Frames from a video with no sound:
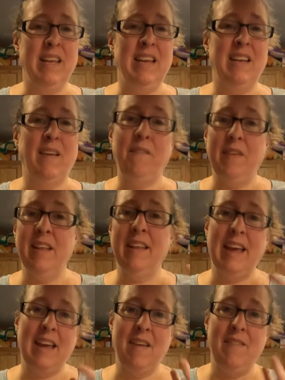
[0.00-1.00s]
to feel
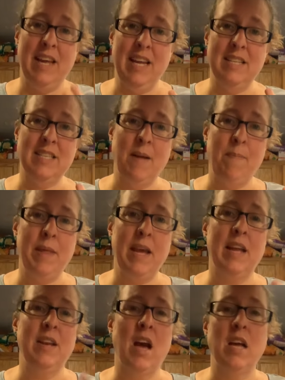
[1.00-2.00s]
like I've eaten something
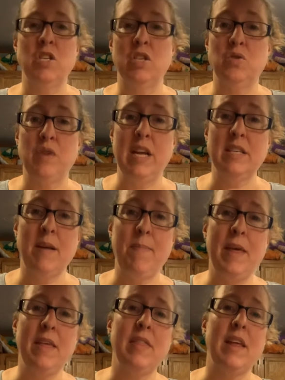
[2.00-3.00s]
and not just drank
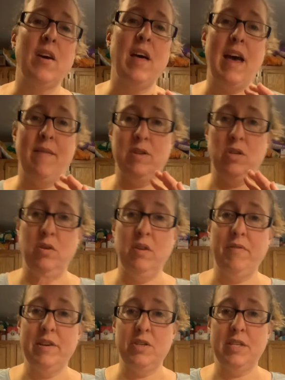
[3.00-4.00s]
something, then I'll have a tuna
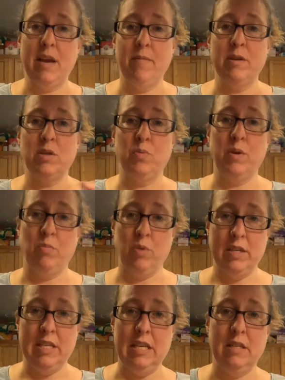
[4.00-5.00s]
fish sandwich with 1
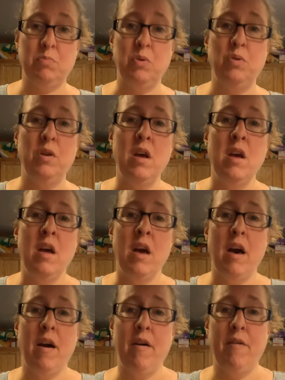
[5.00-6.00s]
teaspoon
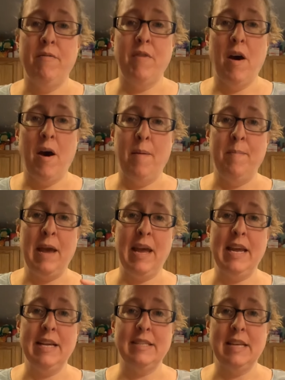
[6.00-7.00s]
of
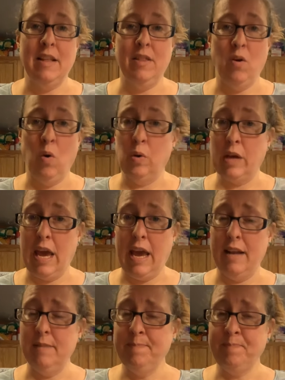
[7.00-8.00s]
mayonnaise in the whole
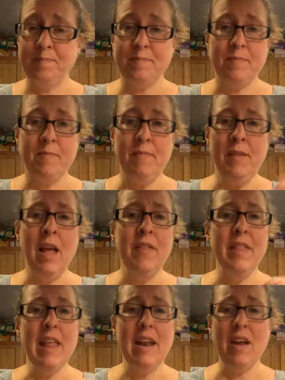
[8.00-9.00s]
can.
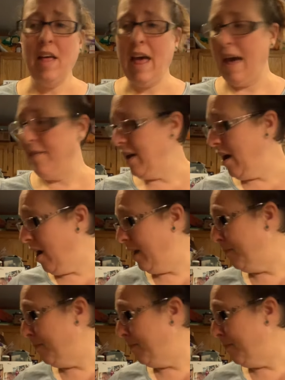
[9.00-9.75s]
And then I'll have it on